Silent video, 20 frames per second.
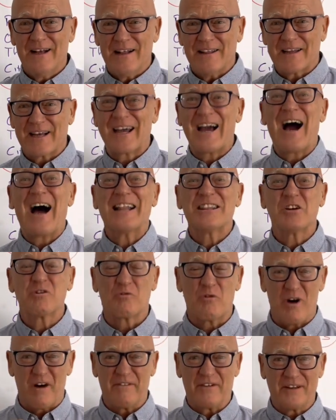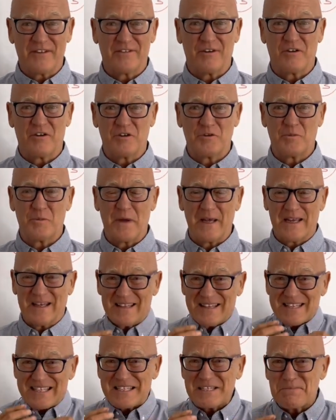the color of it, so to speak,
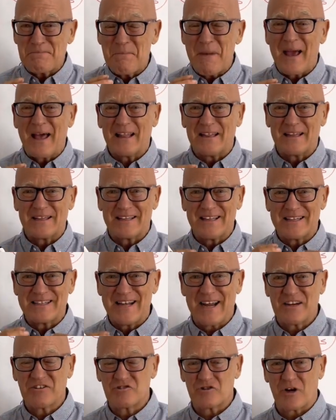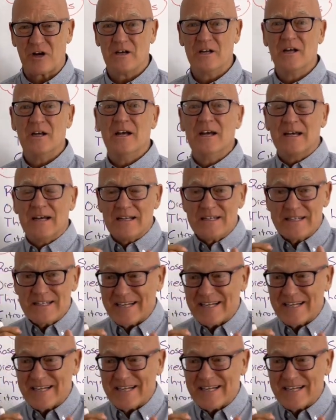and the smell and the texture and